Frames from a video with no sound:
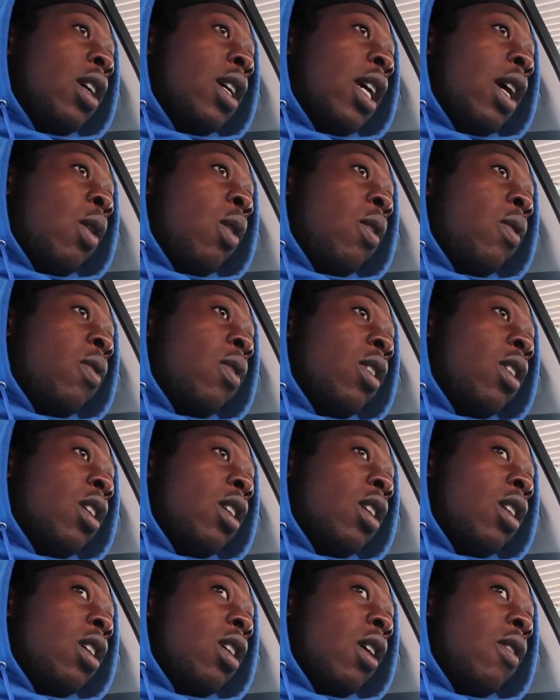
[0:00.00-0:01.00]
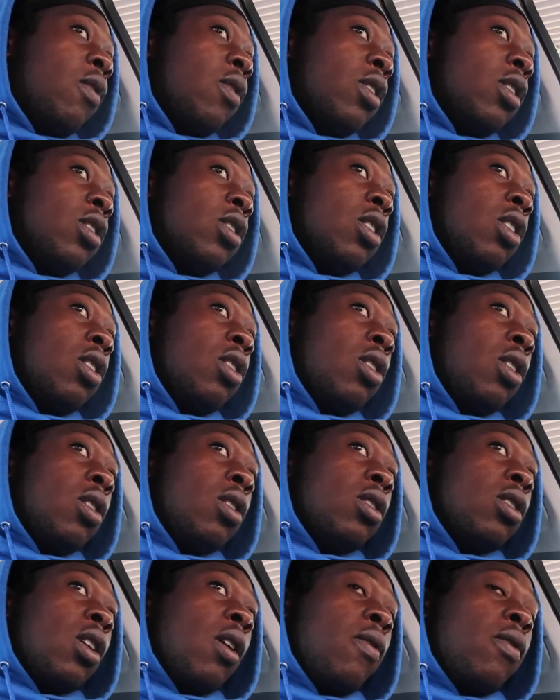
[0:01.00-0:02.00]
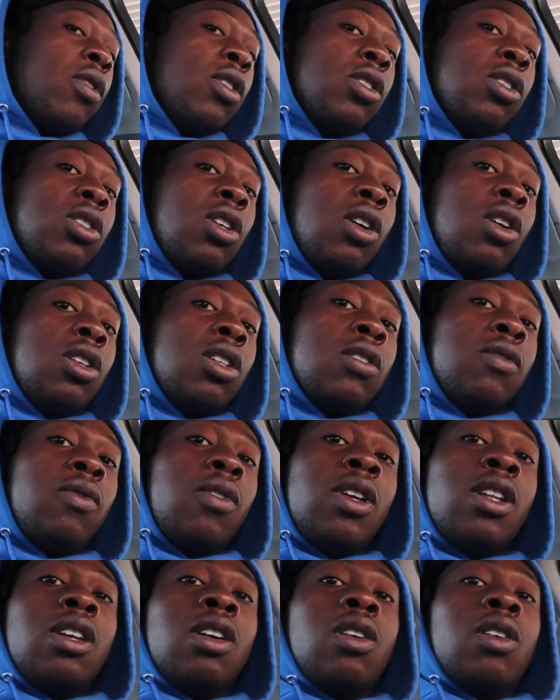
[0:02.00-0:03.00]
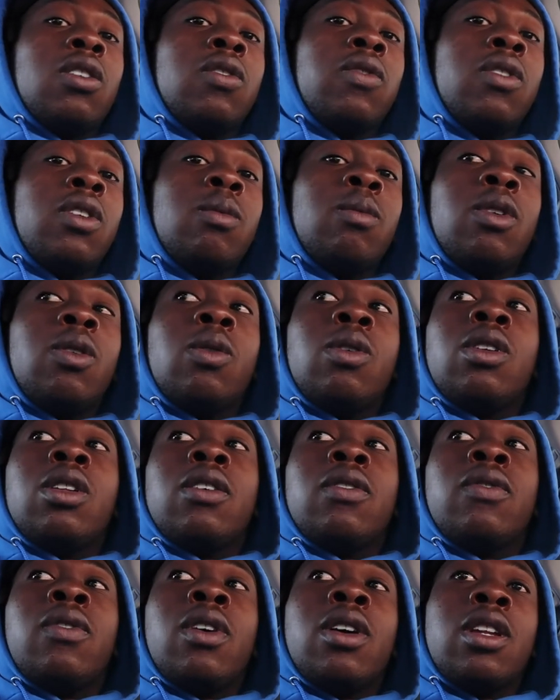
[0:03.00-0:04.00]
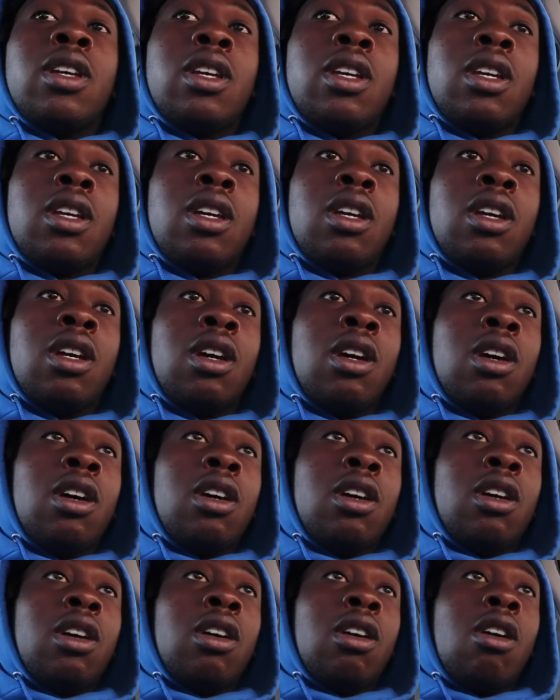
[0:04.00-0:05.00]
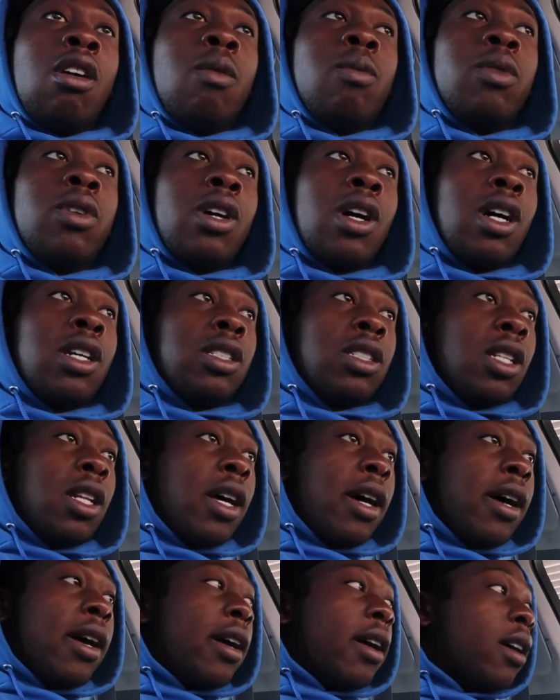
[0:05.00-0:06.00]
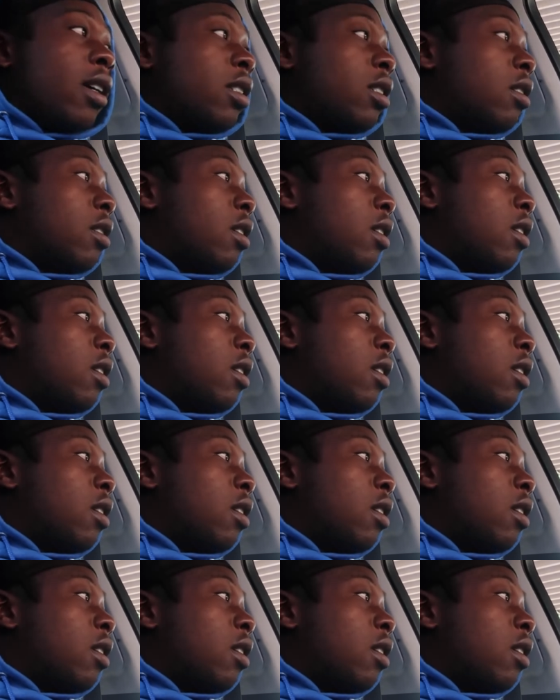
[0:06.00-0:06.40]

yeah, we finna, I'm finna show you, I'm finna show you this video. It's finna be really funny. Hope you guys laugh,